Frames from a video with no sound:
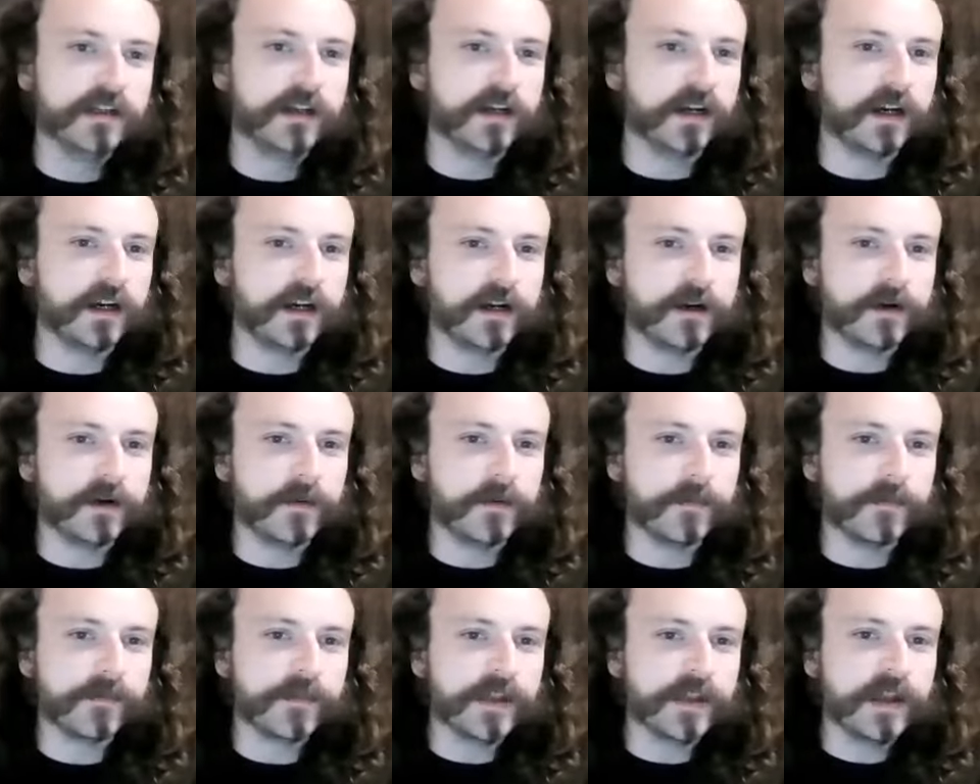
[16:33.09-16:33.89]

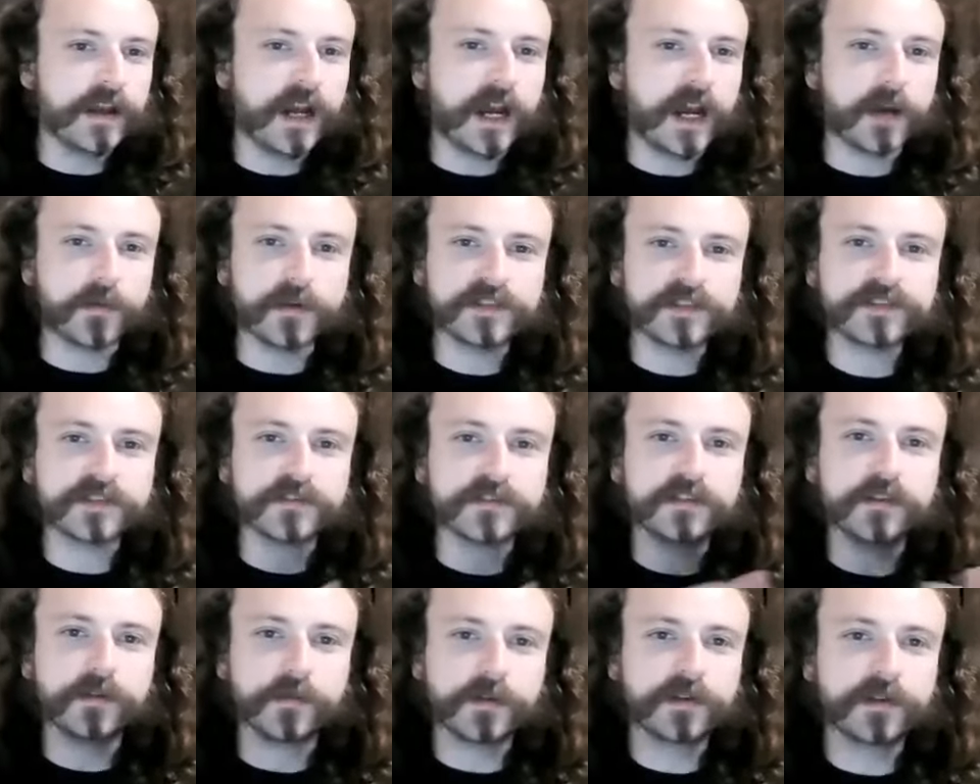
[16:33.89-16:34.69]
I was a
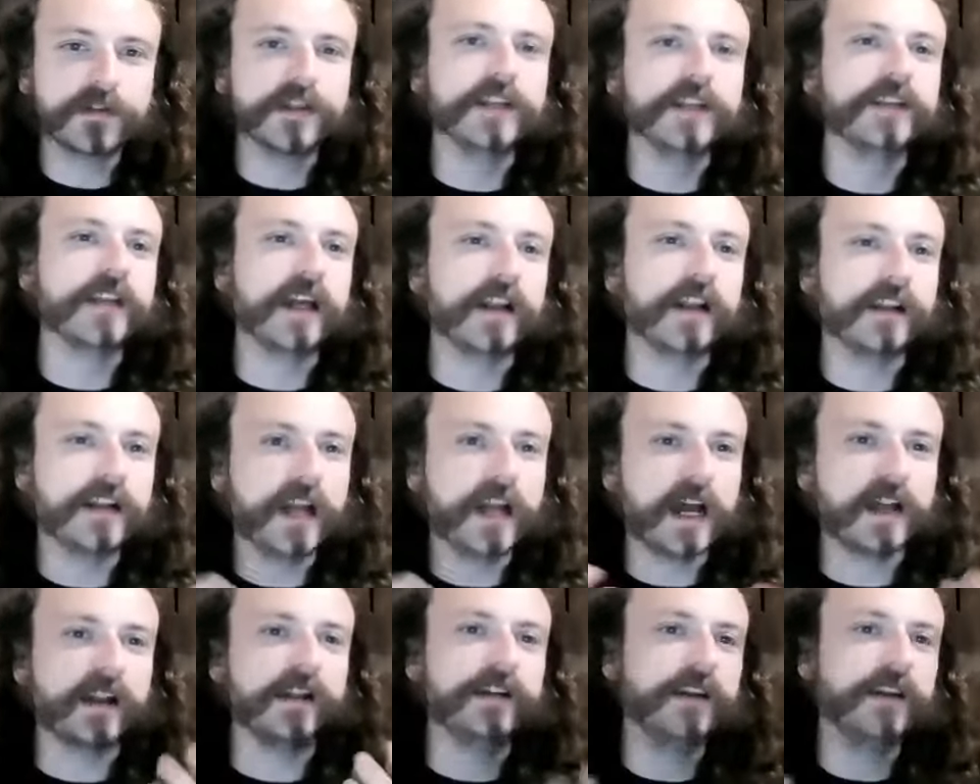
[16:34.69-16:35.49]
little worried that
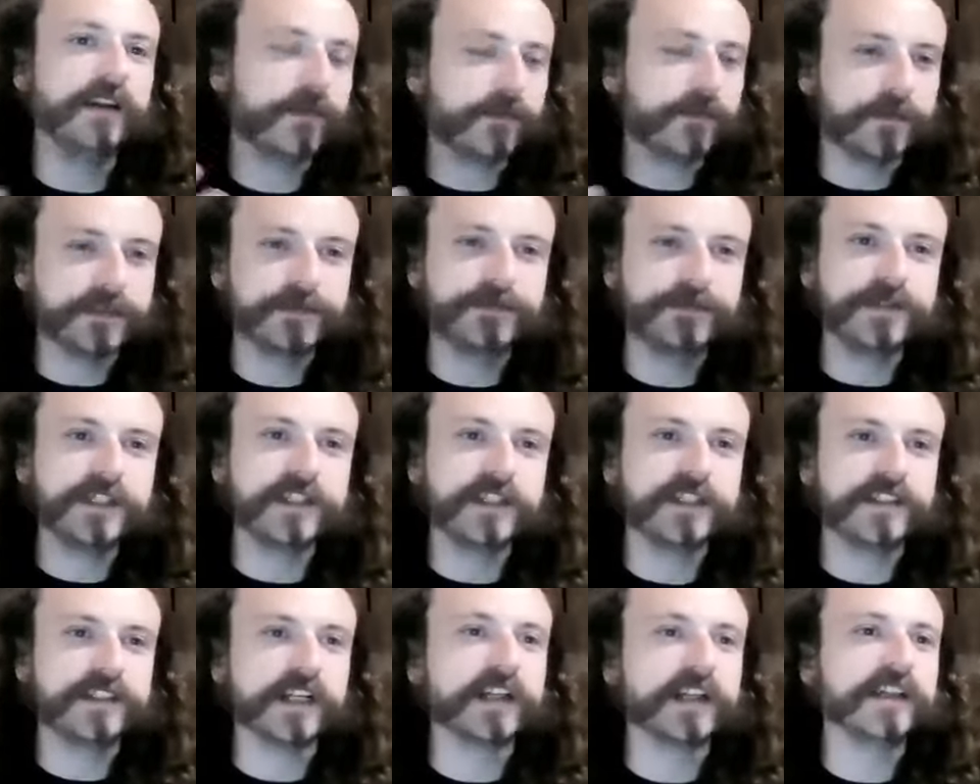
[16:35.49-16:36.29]
not enough was
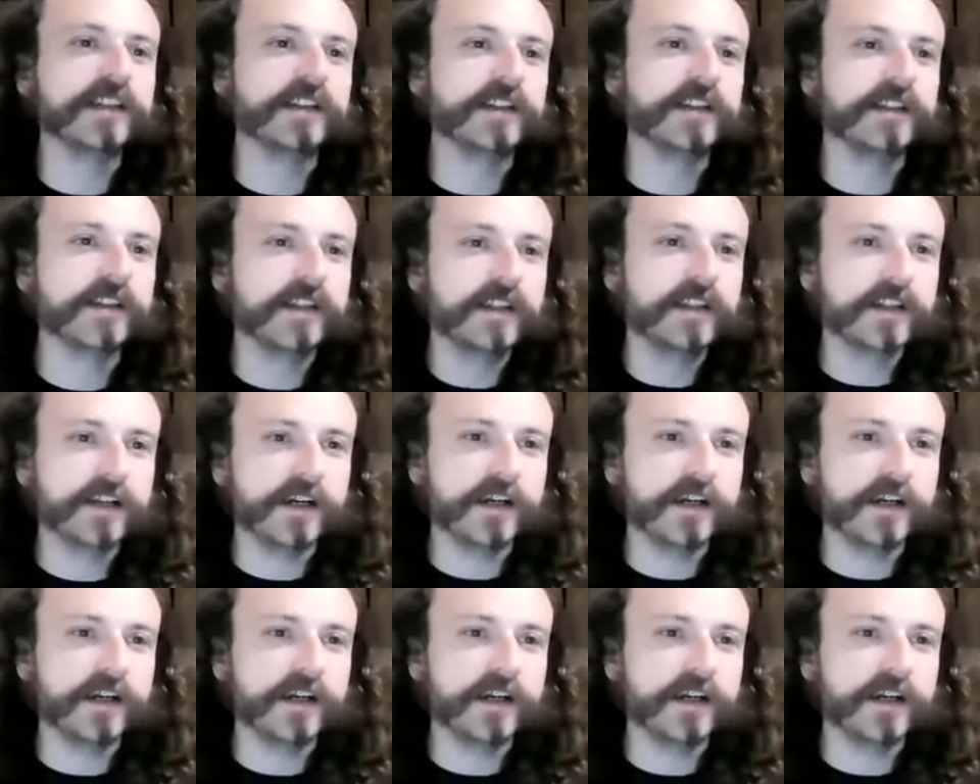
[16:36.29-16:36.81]
being done